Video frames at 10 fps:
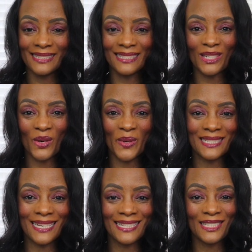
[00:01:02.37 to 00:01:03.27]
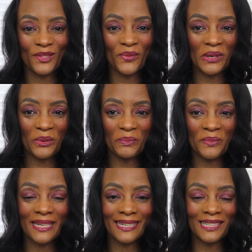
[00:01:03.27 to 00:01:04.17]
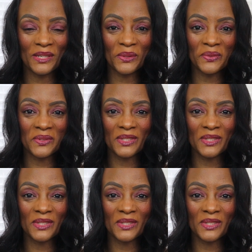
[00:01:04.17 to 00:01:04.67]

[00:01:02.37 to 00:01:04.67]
it's always nice to film in a little